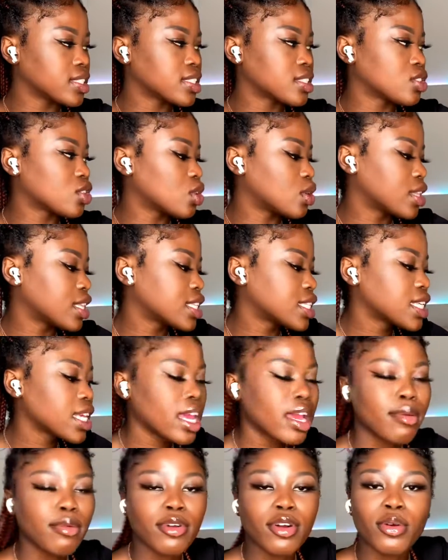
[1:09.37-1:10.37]
So this
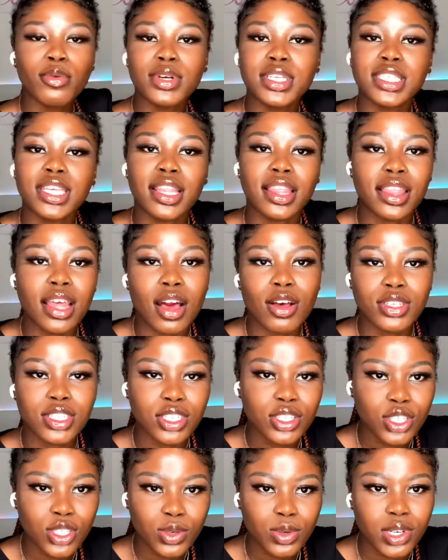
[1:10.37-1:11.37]
camera was
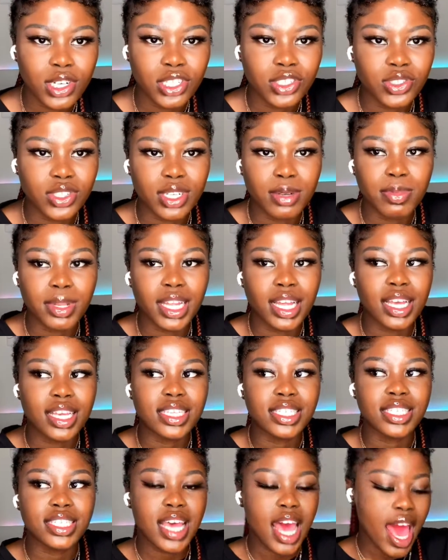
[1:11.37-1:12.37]
$1,200
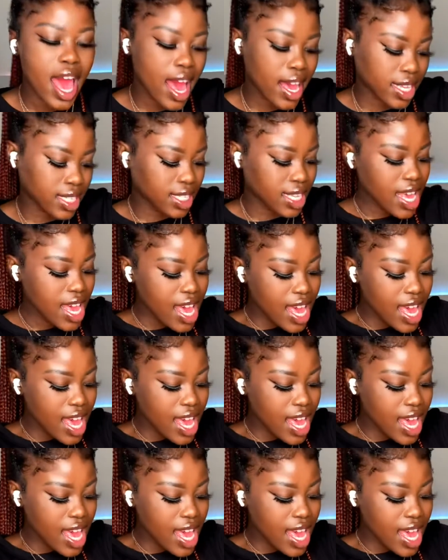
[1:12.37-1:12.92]
plus tax,